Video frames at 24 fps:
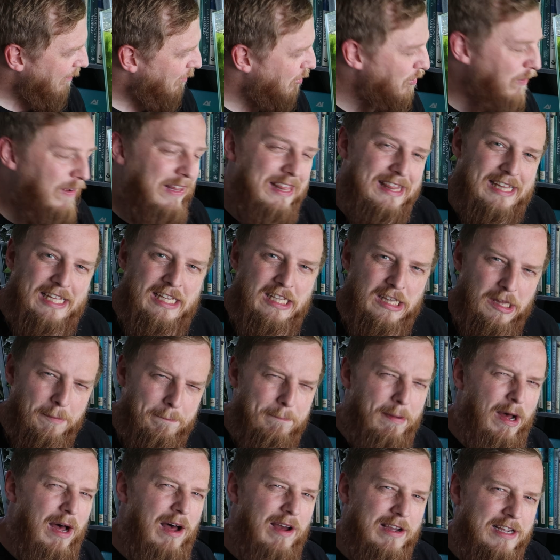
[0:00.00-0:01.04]
So I think the
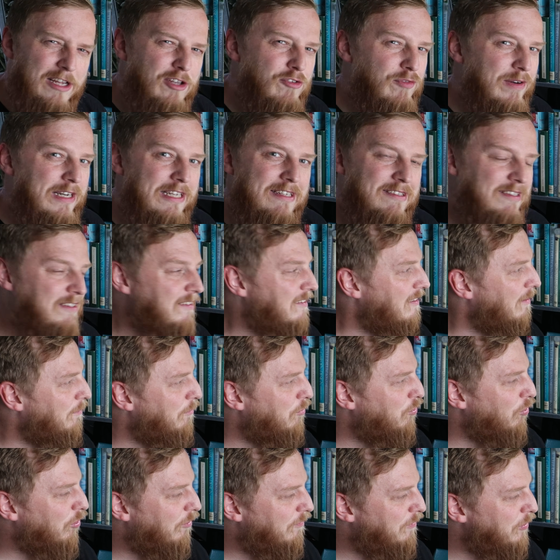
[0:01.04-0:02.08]
bark is releasing some
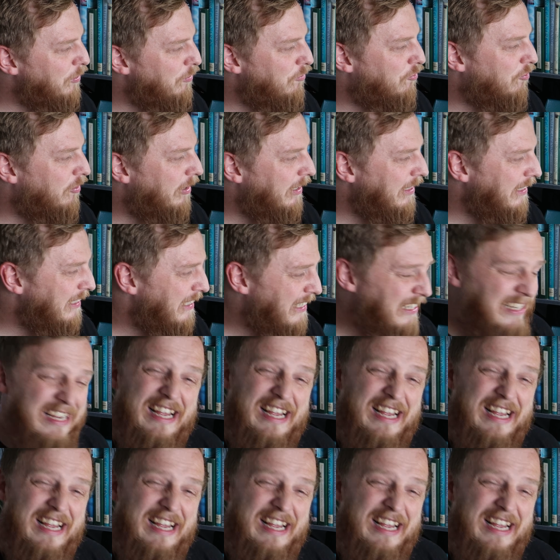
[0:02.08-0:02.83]
sort of nutrient.